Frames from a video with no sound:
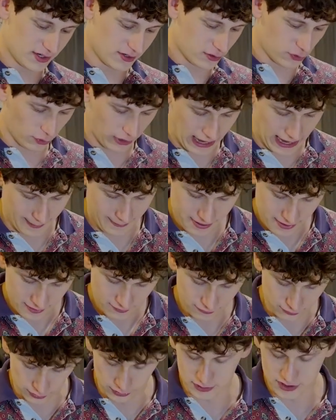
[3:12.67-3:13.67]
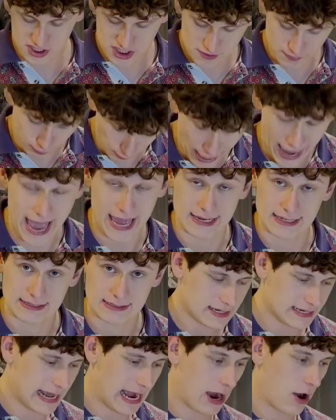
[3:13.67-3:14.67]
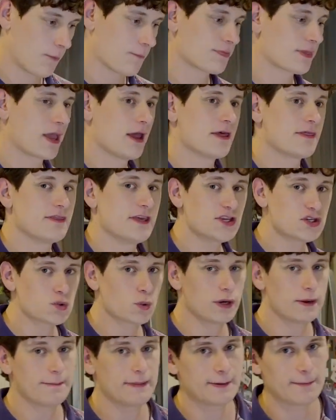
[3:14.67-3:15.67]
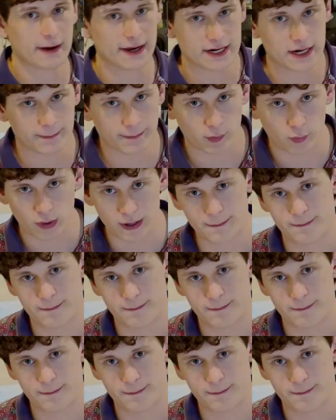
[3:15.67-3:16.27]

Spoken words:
Grapefruit Spread. Now, this wouldn't be my number one